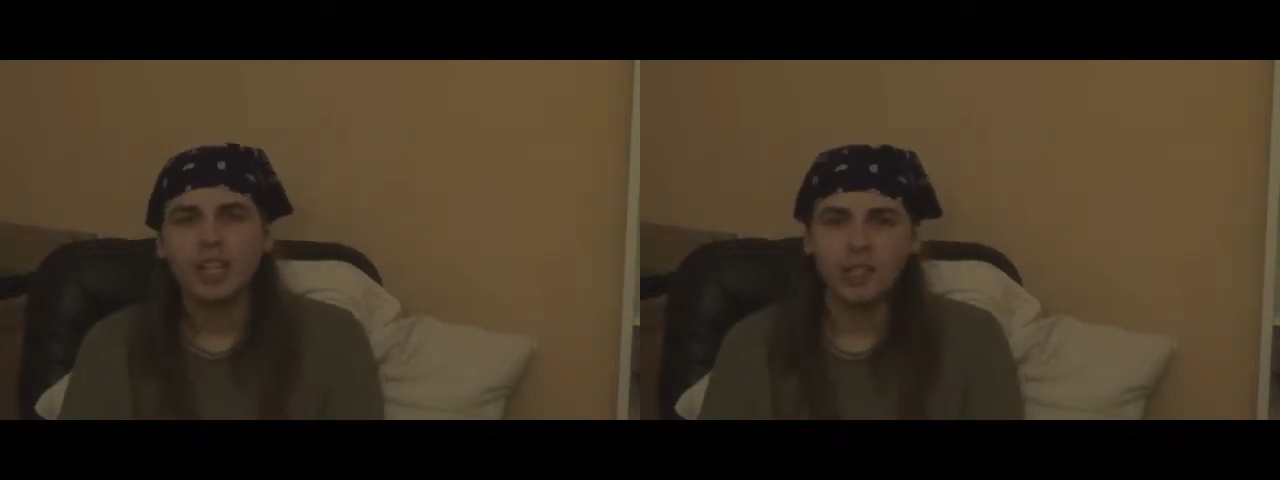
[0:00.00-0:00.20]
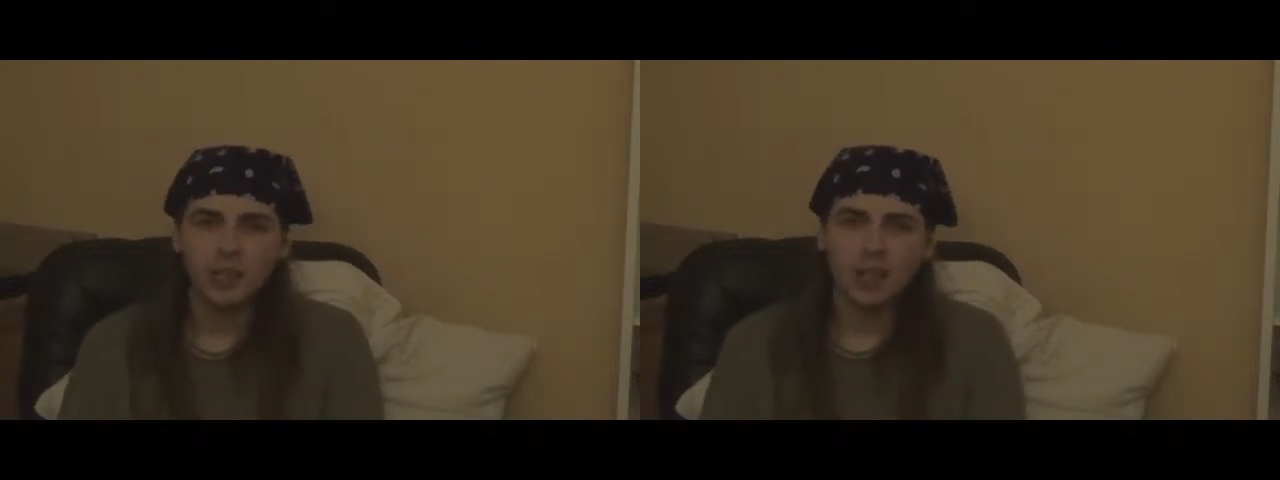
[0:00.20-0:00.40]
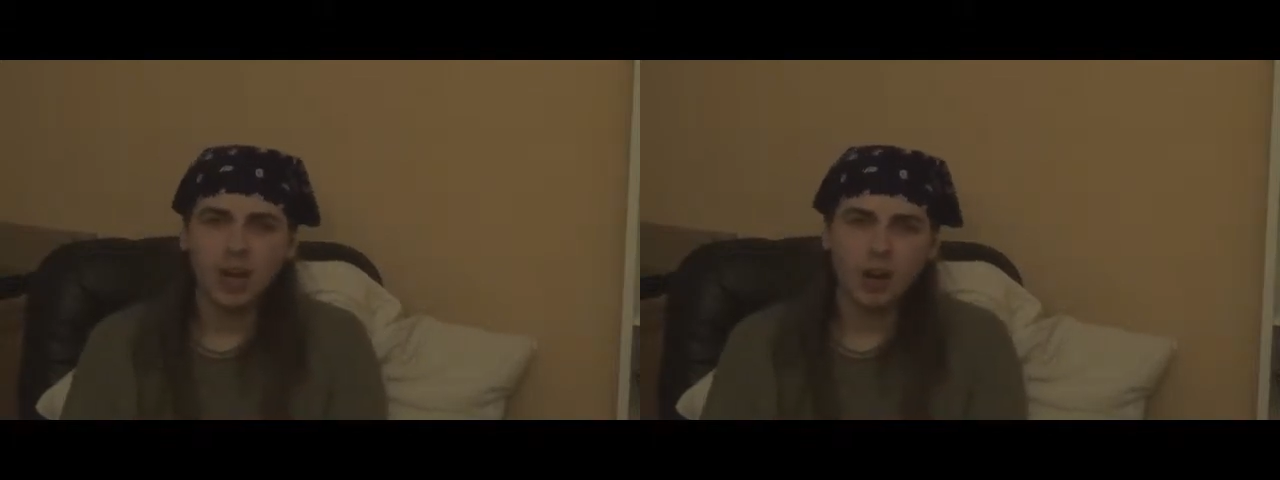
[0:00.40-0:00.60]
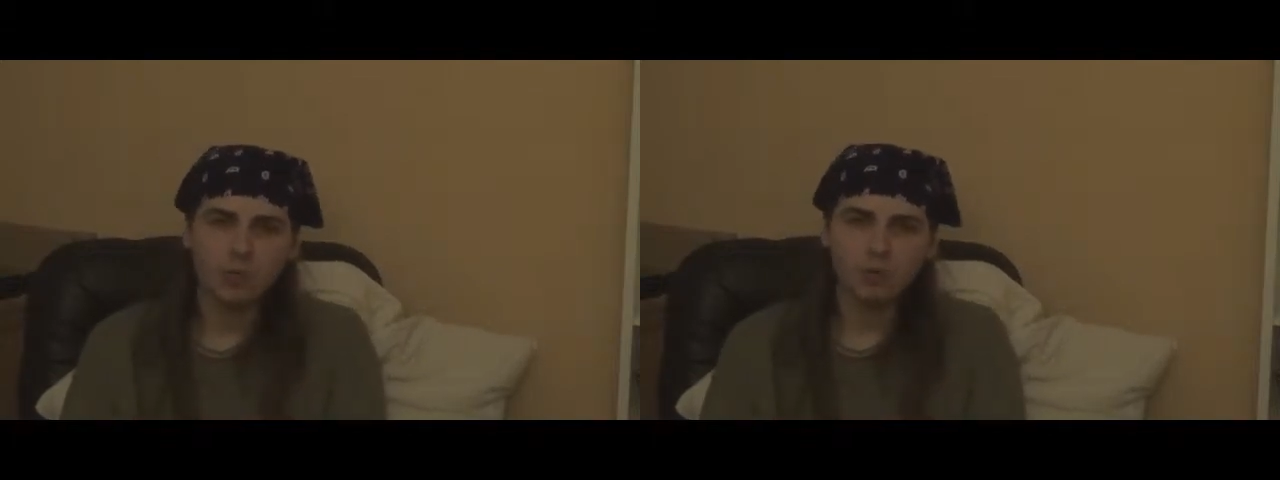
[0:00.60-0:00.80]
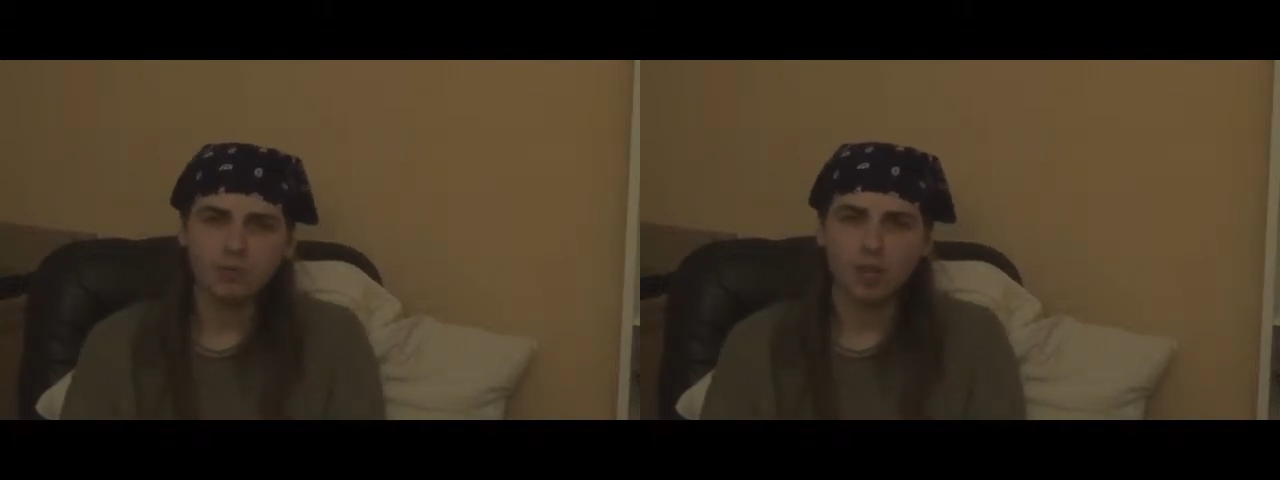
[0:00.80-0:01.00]
he
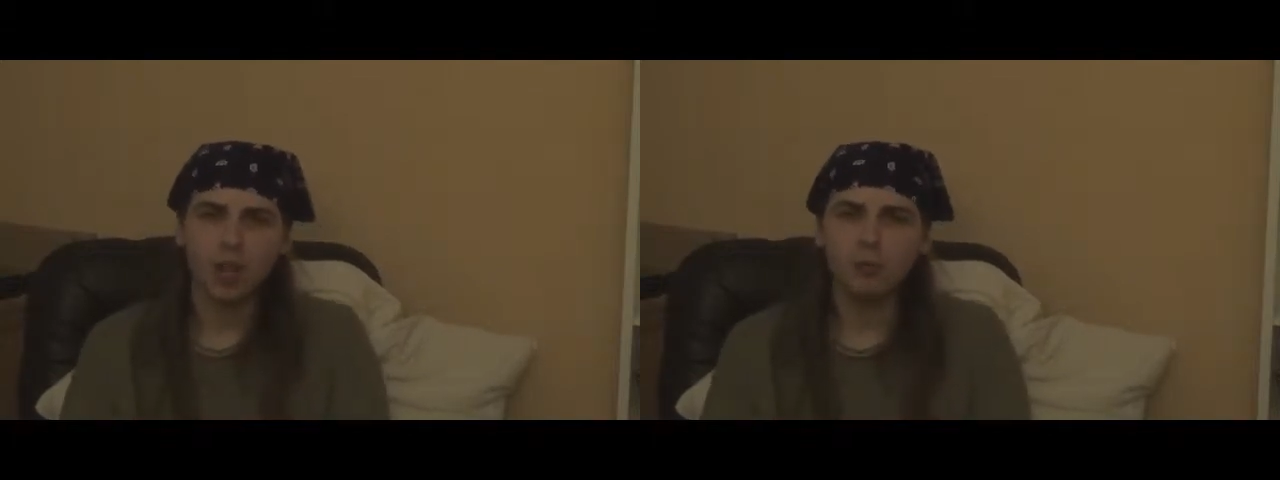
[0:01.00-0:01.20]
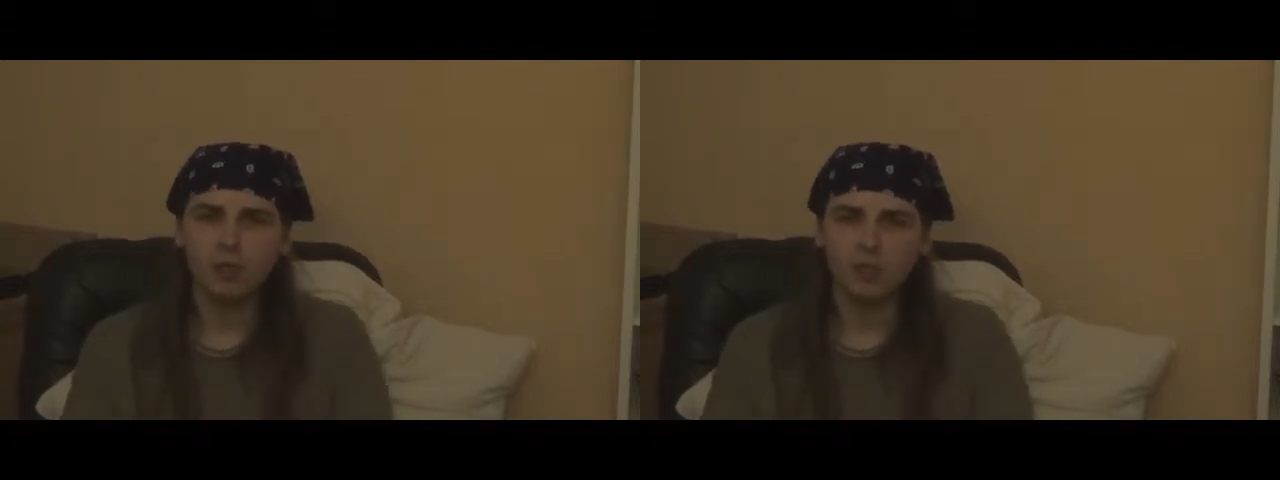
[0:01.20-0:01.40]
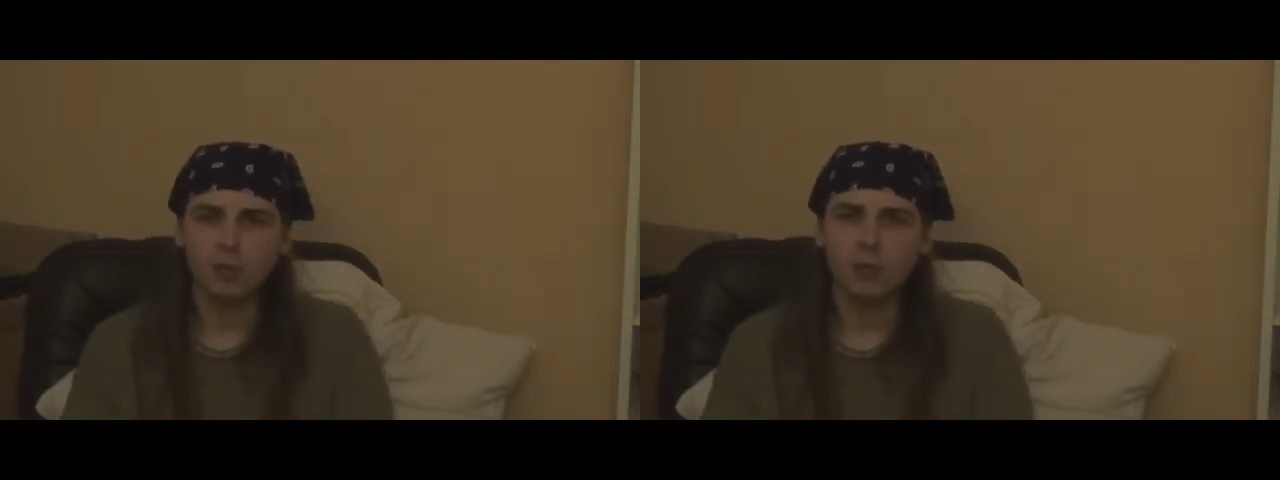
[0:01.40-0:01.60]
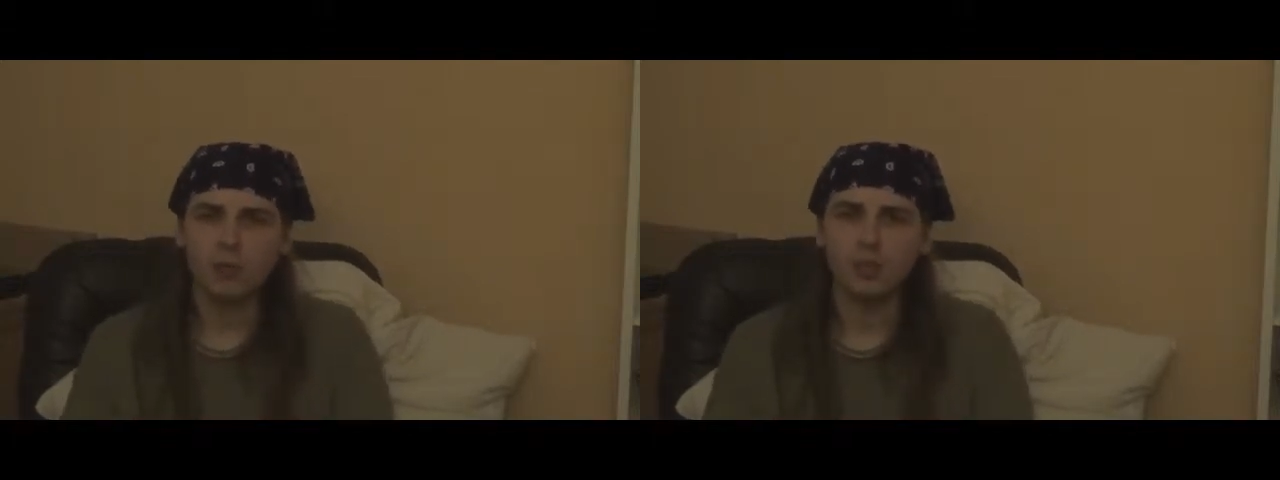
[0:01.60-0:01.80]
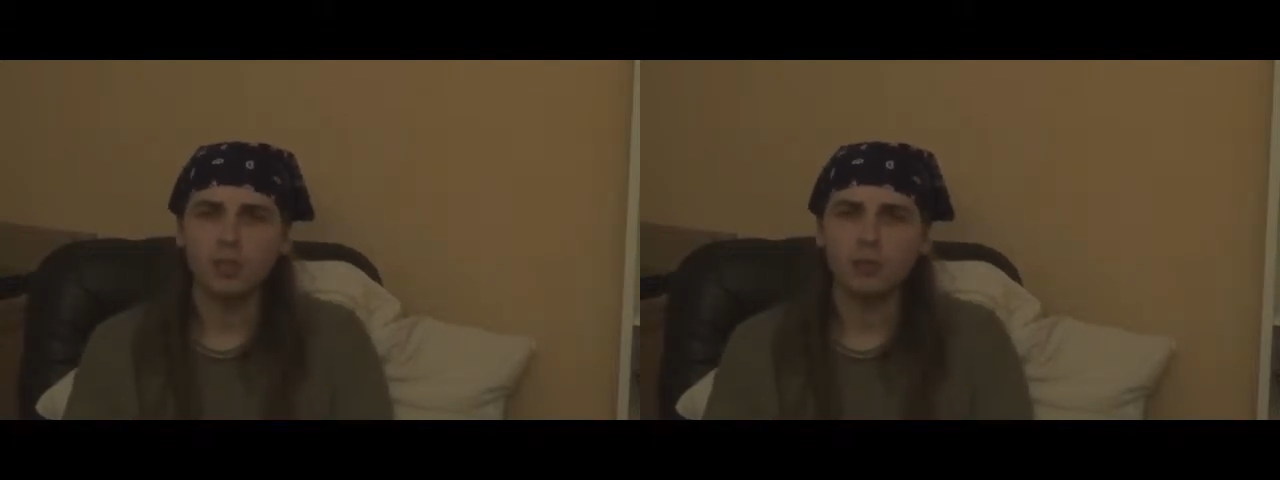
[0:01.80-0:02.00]
almost
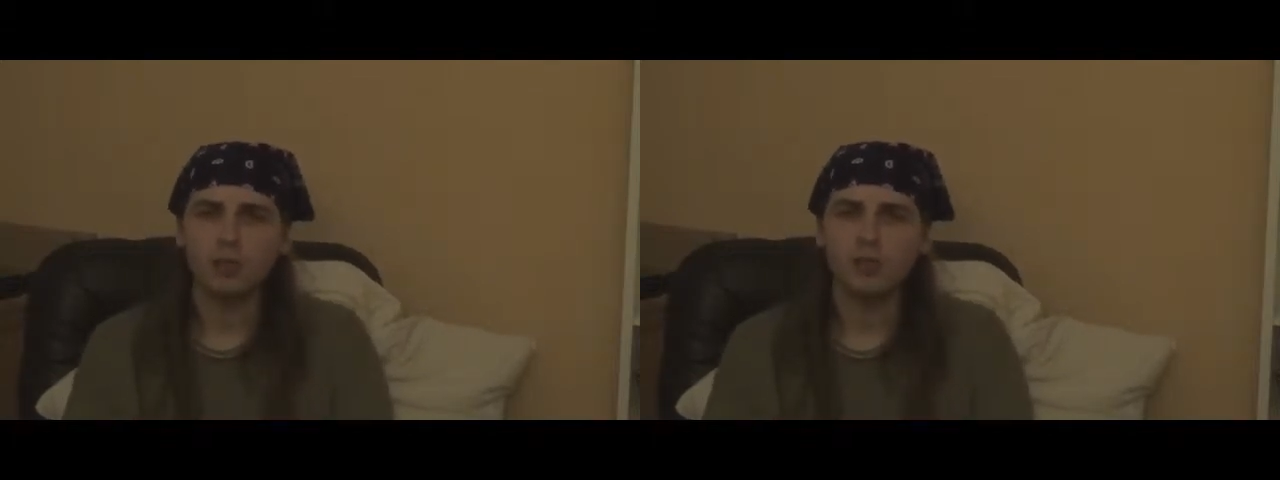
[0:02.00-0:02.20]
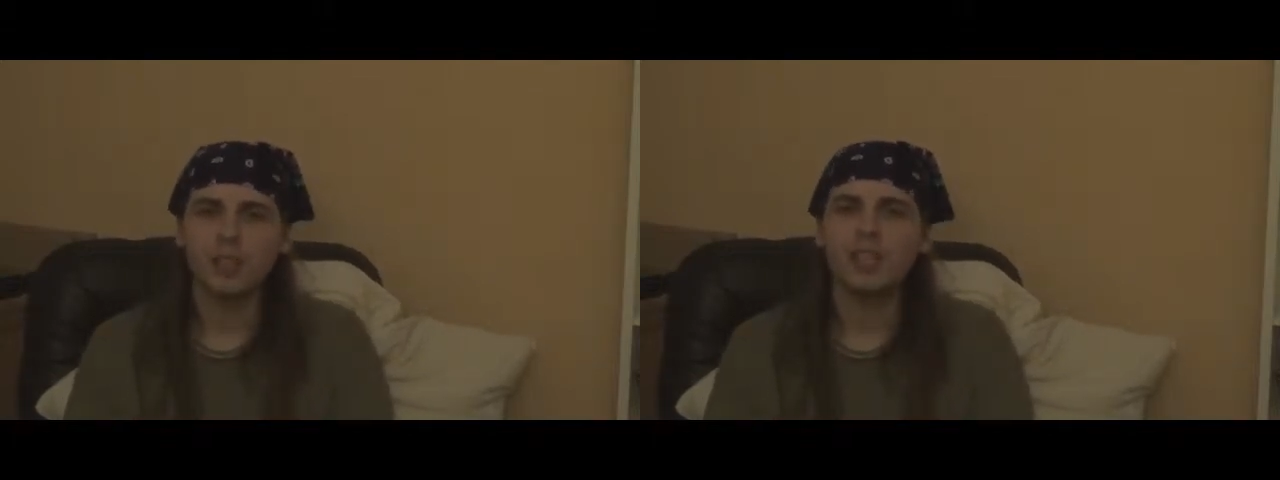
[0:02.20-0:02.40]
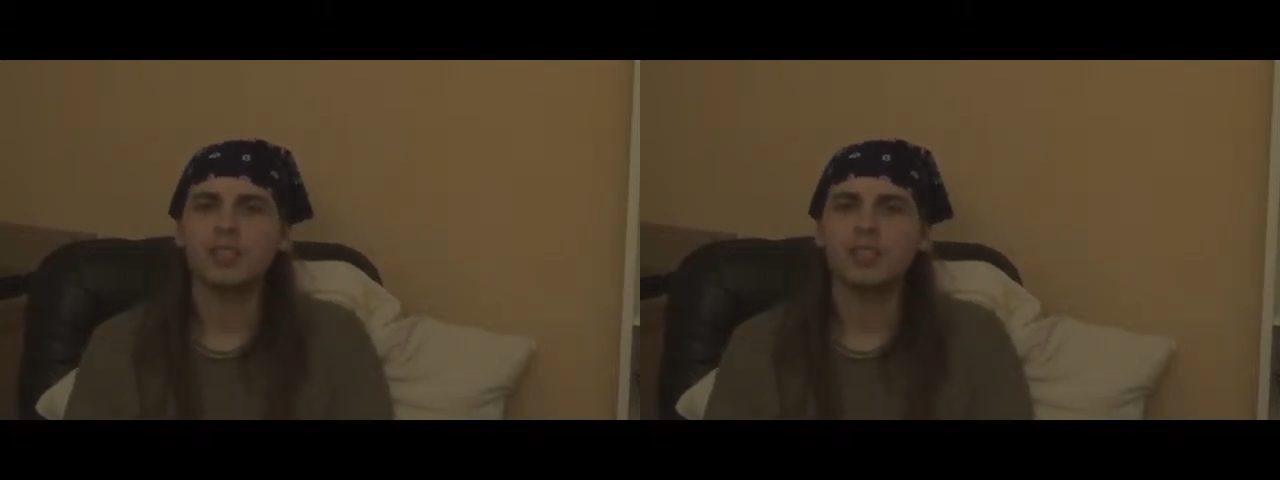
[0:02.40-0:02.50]
probably would have